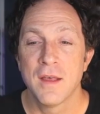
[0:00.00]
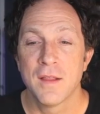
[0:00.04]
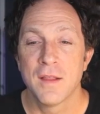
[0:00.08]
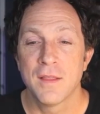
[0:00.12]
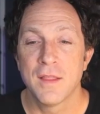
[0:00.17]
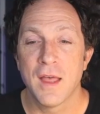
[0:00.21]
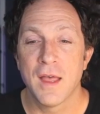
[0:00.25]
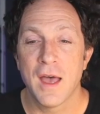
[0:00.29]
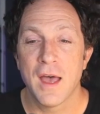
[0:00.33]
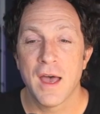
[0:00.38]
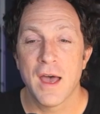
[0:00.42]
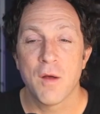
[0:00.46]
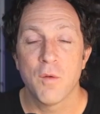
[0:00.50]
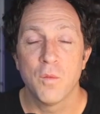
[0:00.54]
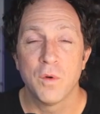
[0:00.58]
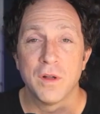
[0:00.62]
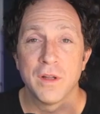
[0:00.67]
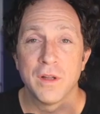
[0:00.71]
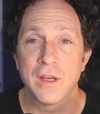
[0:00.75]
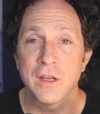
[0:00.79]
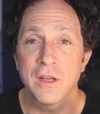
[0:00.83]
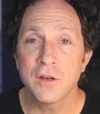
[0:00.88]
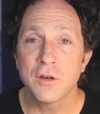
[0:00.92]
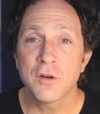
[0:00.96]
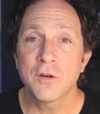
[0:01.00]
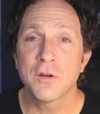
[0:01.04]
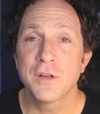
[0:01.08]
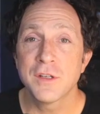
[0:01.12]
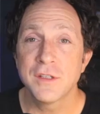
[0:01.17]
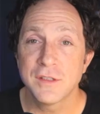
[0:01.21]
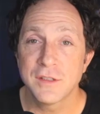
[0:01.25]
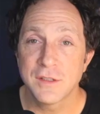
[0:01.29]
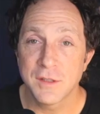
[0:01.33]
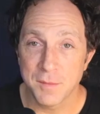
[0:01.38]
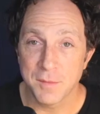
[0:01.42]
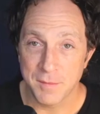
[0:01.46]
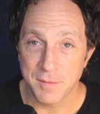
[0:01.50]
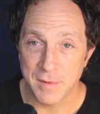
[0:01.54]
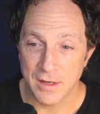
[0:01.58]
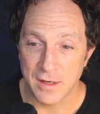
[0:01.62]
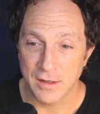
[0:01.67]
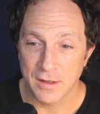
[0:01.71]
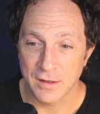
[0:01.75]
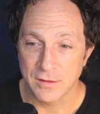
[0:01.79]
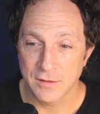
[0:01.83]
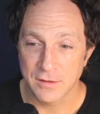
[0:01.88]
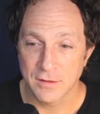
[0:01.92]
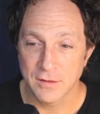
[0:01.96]
that will increase
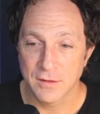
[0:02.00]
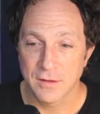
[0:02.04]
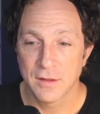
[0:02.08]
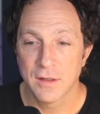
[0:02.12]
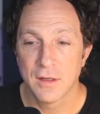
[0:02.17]
demand